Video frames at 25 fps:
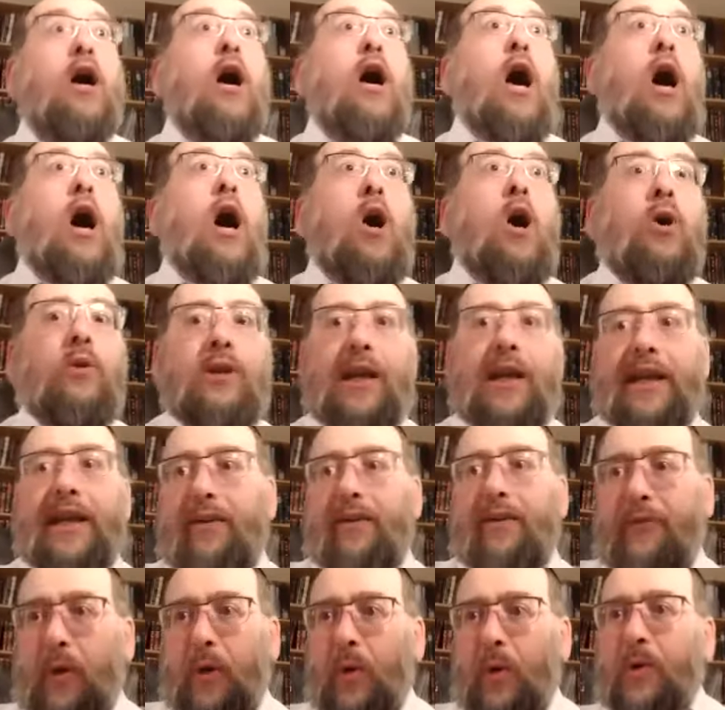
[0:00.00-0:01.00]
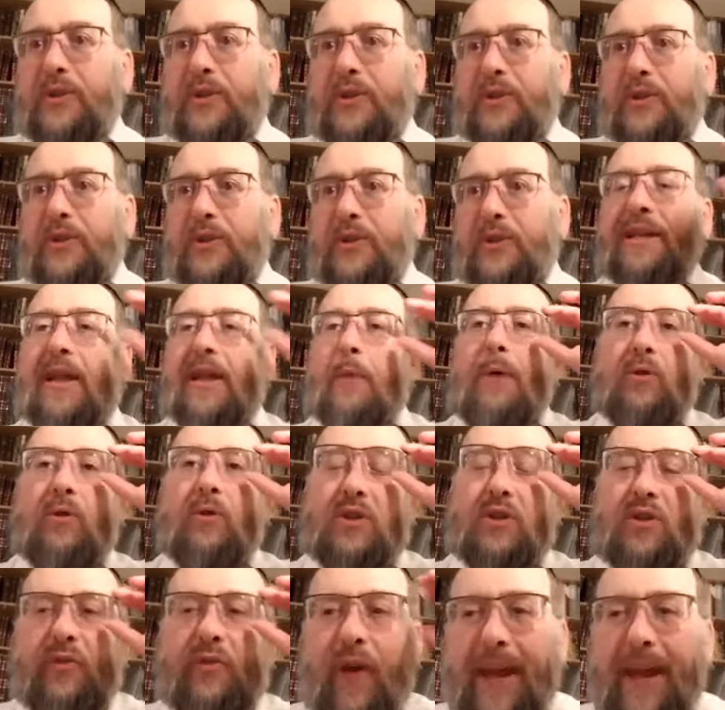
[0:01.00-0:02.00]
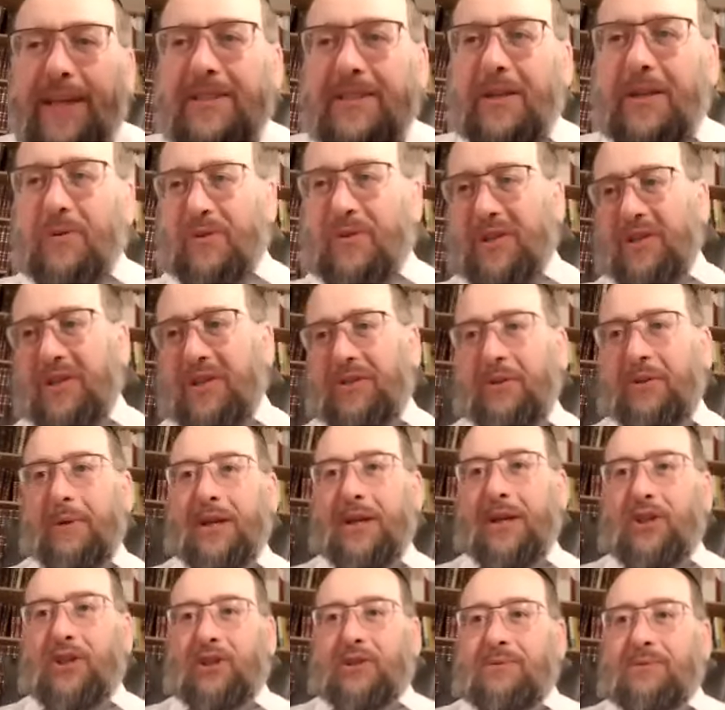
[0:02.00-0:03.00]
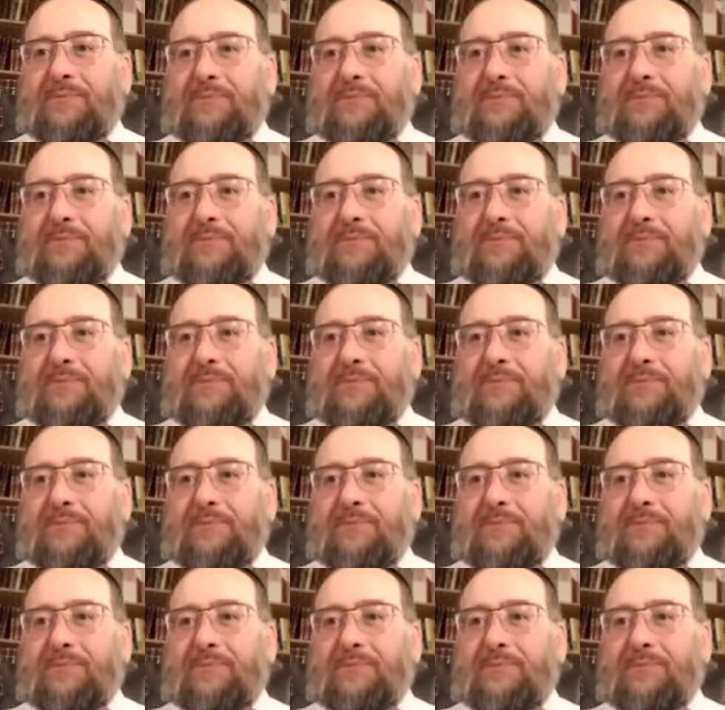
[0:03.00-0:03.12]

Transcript: only, of course, in a post facto situation.